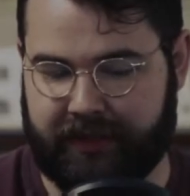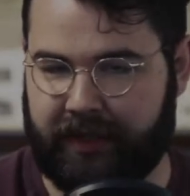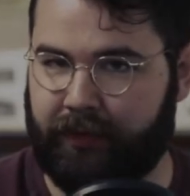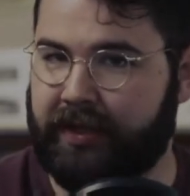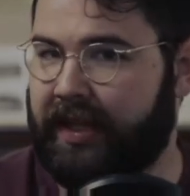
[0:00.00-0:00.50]

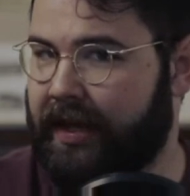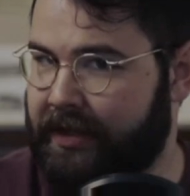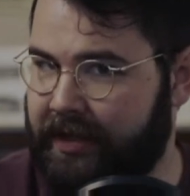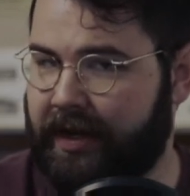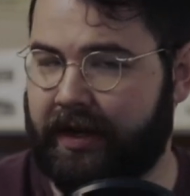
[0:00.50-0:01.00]
and what
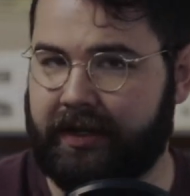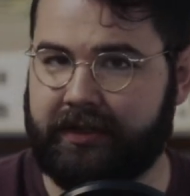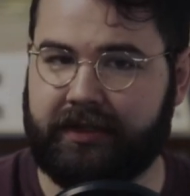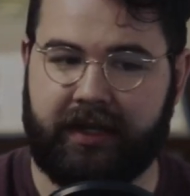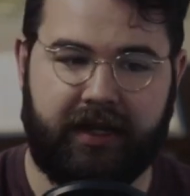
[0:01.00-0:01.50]
that
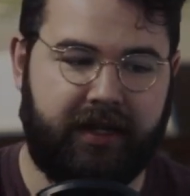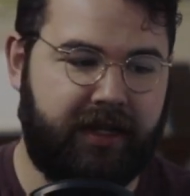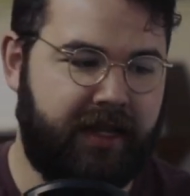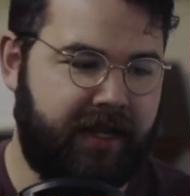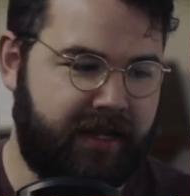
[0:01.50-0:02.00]
does
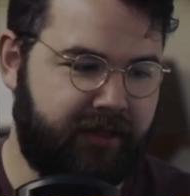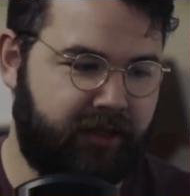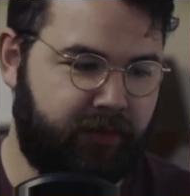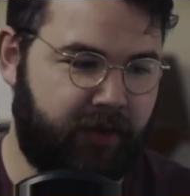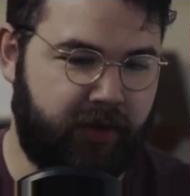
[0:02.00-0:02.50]
is is when you